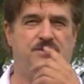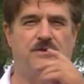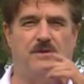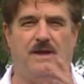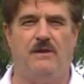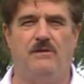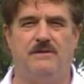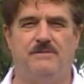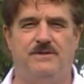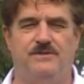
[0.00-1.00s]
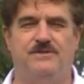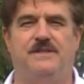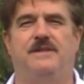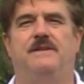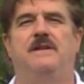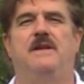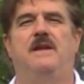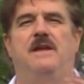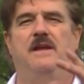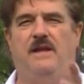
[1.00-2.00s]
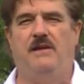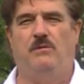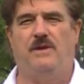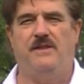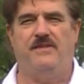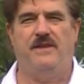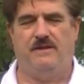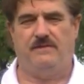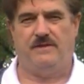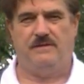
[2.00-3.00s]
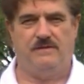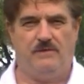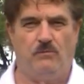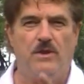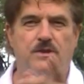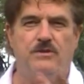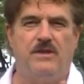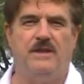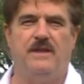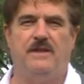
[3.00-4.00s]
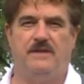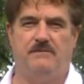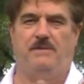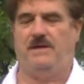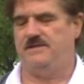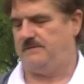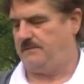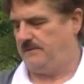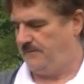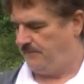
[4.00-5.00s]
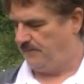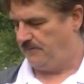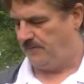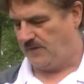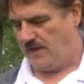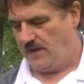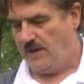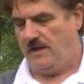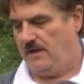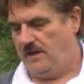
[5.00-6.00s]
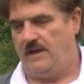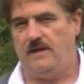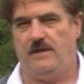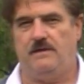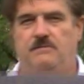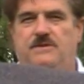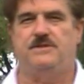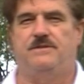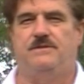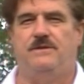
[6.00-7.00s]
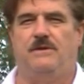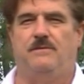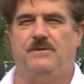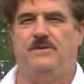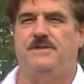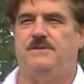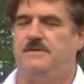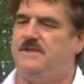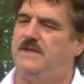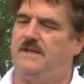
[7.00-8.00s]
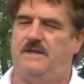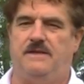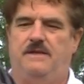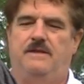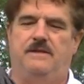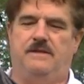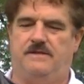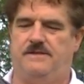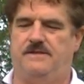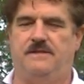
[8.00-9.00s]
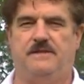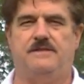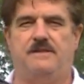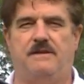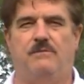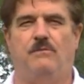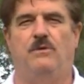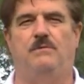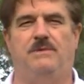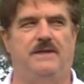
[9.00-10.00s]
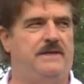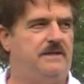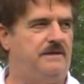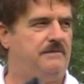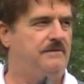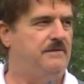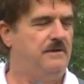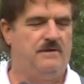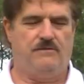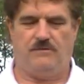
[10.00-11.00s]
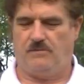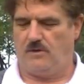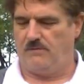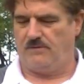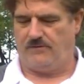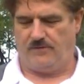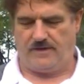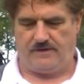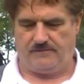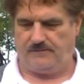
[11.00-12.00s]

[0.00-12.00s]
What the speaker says: you know how long I've been using it and what I think of it and where you can get it if possible. And I'm going to start with this one today. This is a wool blanket from Harbor Freight.